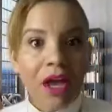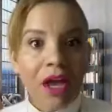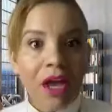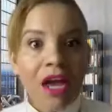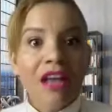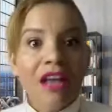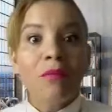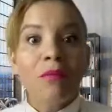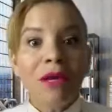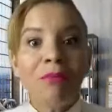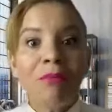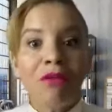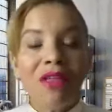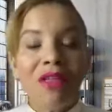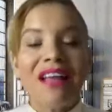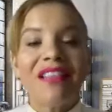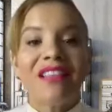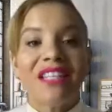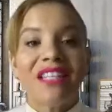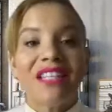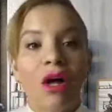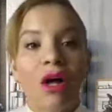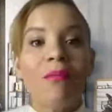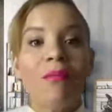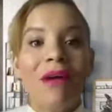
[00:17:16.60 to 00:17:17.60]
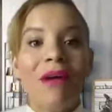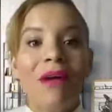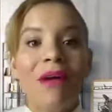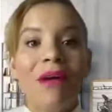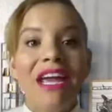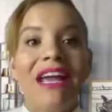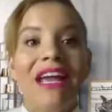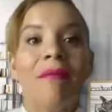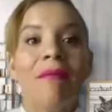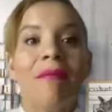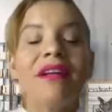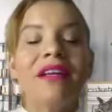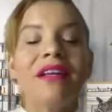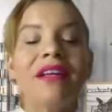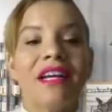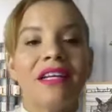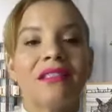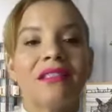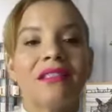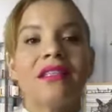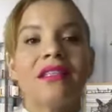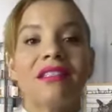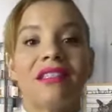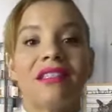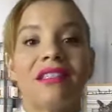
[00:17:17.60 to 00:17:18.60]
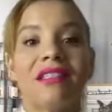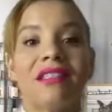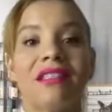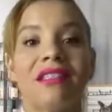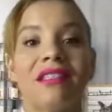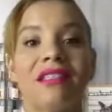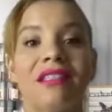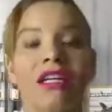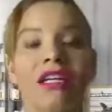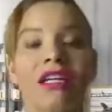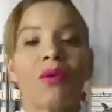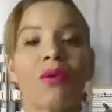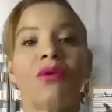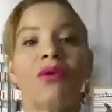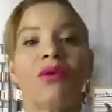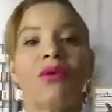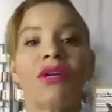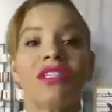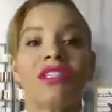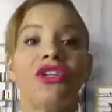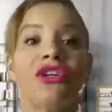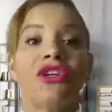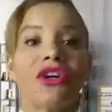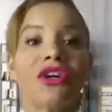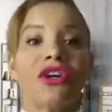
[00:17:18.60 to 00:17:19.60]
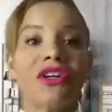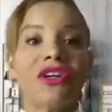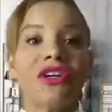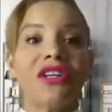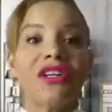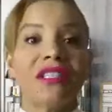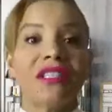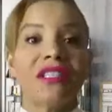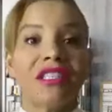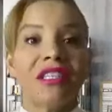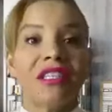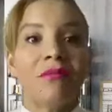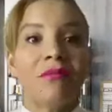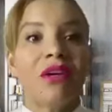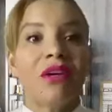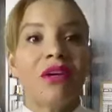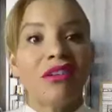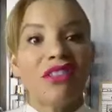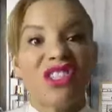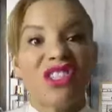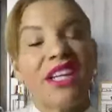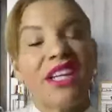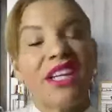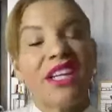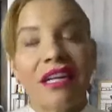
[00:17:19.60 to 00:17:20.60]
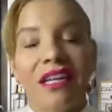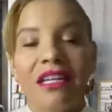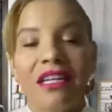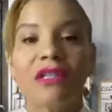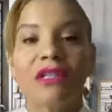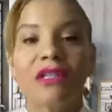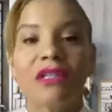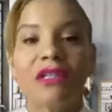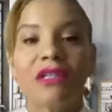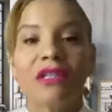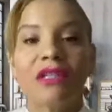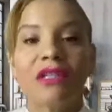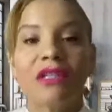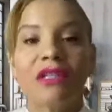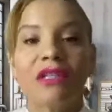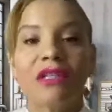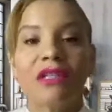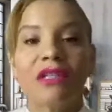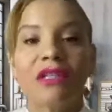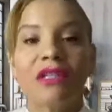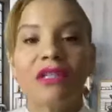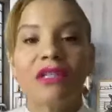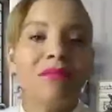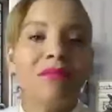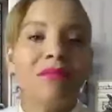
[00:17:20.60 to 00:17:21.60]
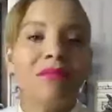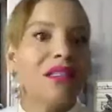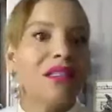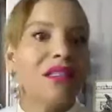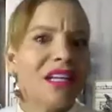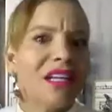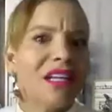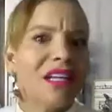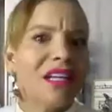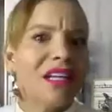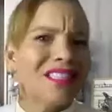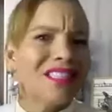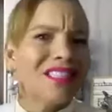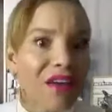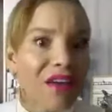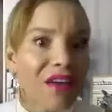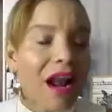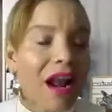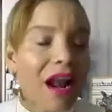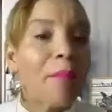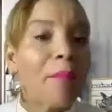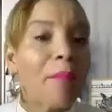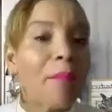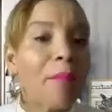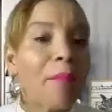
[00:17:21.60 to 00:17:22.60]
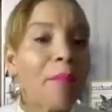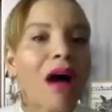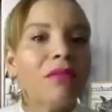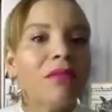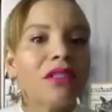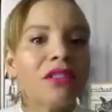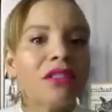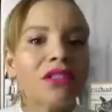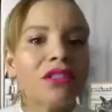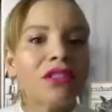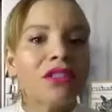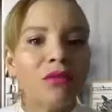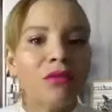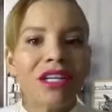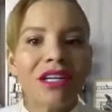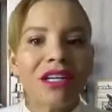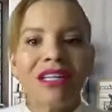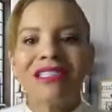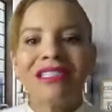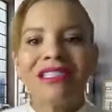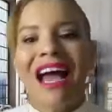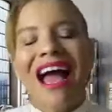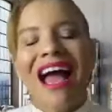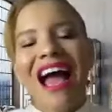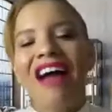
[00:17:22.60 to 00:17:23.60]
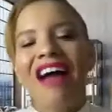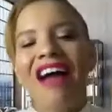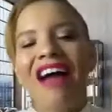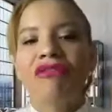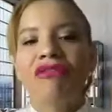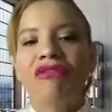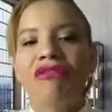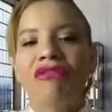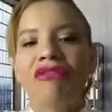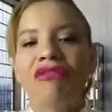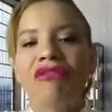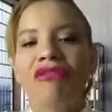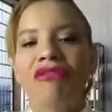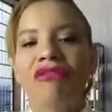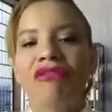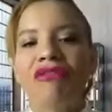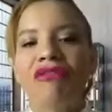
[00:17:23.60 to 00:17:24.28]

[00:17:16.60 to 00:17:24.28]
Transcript: the people that tell them, hey, I'm going to get to this next square bonus and you're going to see me on stage at least five times at this next event. I promise you, because every